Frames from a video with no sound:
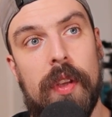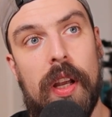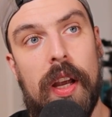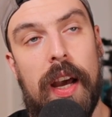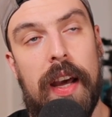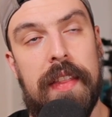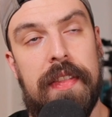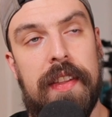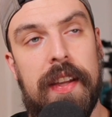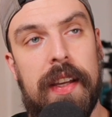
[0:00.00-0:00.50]

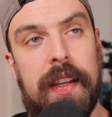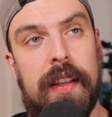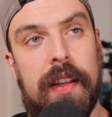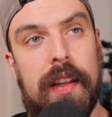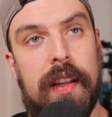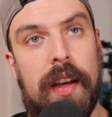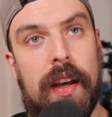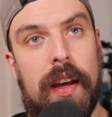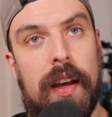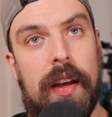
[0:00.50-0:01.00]
I think
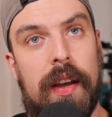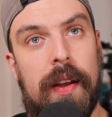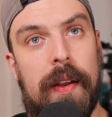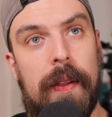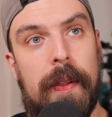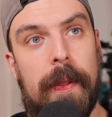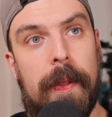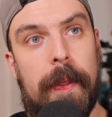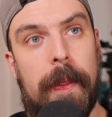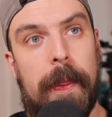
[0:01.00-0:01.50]

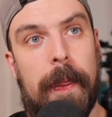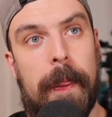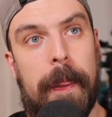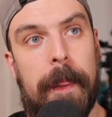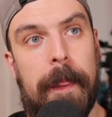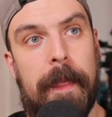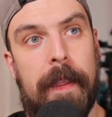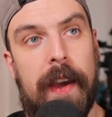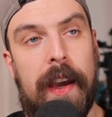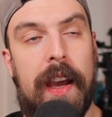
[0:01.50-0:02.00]

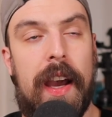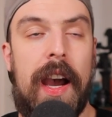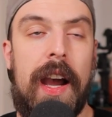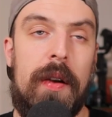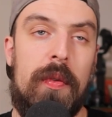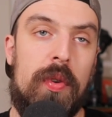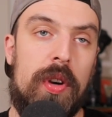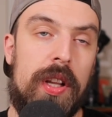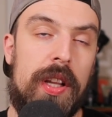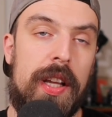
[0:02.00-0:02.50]

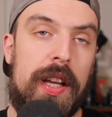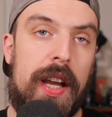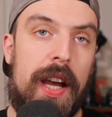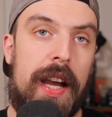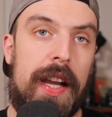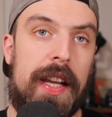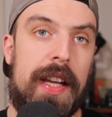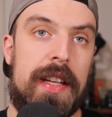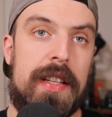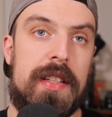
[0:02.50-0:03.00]

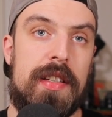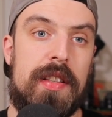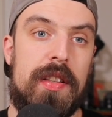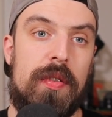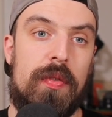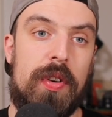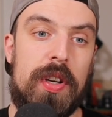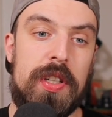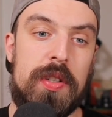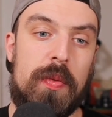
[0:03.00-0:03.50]
I guess
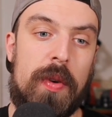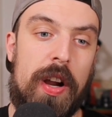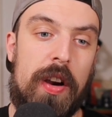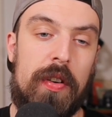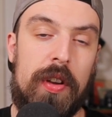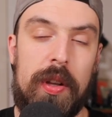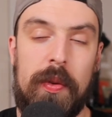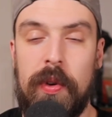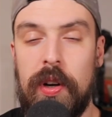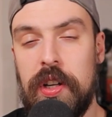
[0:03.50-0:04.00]
the reason why I
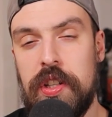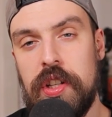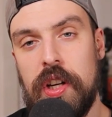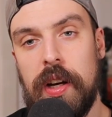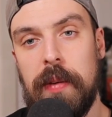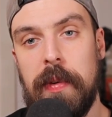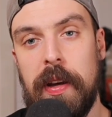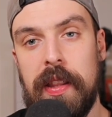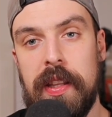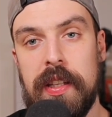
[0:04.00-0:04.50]
really want to
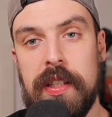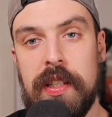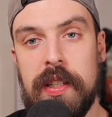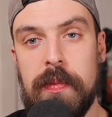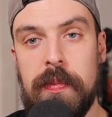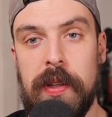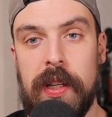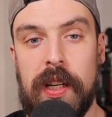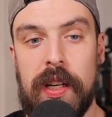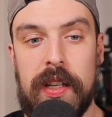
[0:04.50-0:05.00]
talk about this
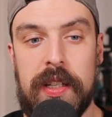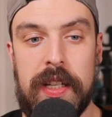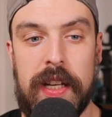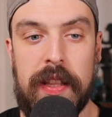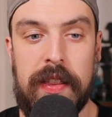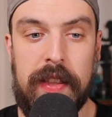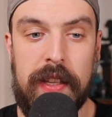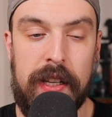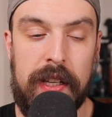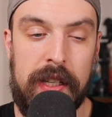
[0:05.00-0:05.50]
is because I
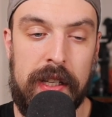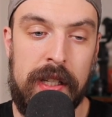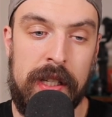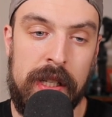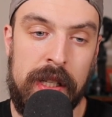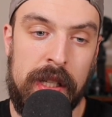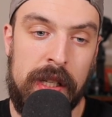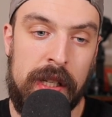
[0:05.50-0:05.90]
think